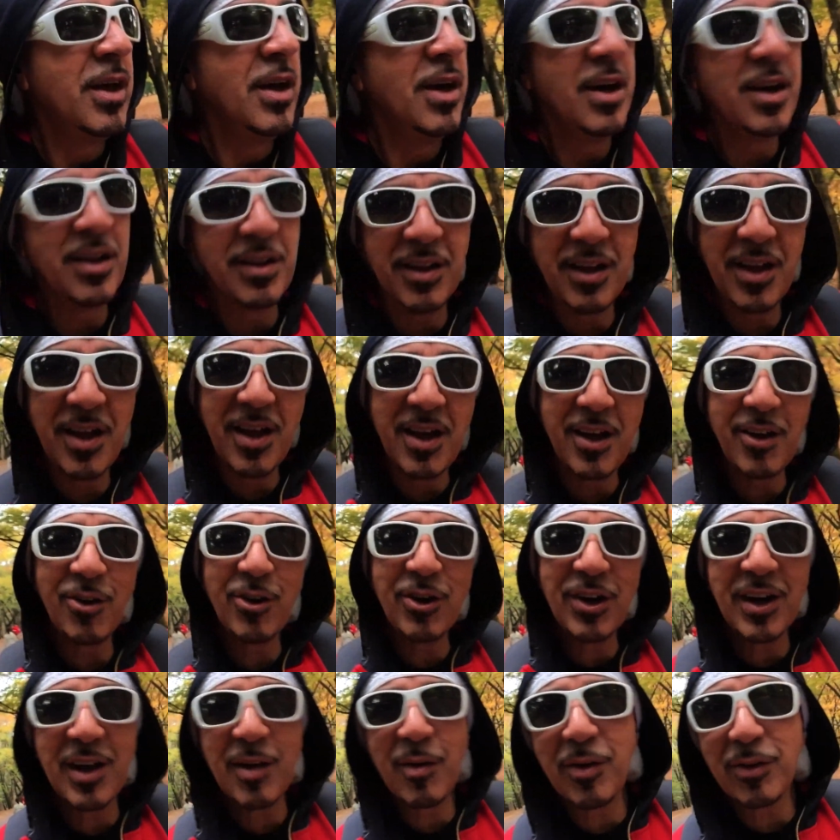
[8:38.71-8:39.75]
and I'm
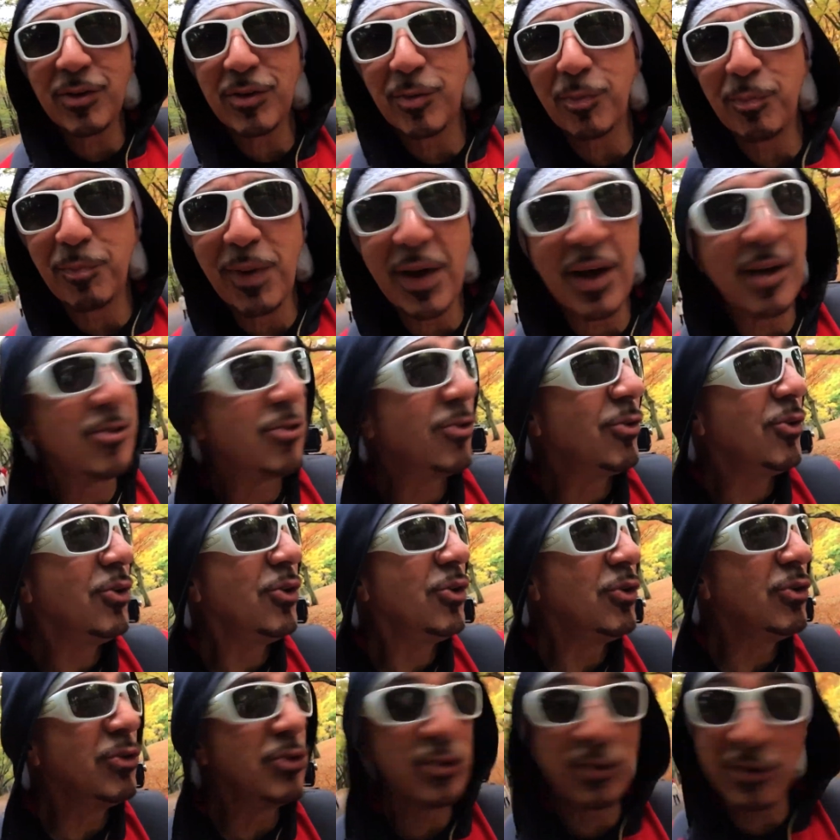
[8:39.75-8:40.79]
gonna get back to
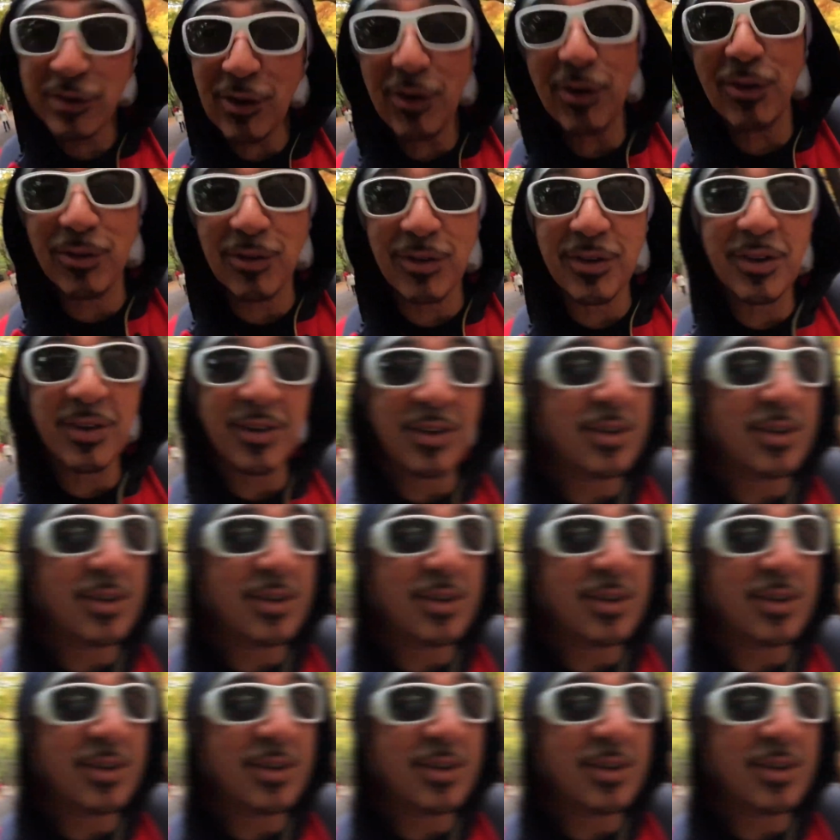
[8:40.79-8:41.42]
you soon.